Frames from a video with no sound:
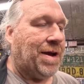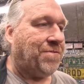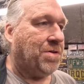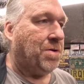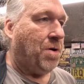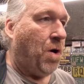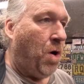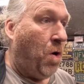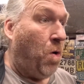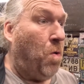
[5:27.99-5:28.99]
have to
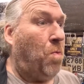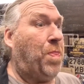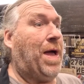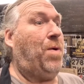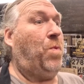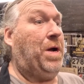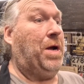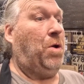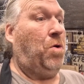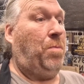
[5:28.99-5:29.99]
hold that
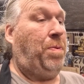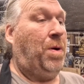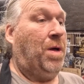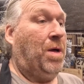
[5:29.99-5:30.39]
wheel up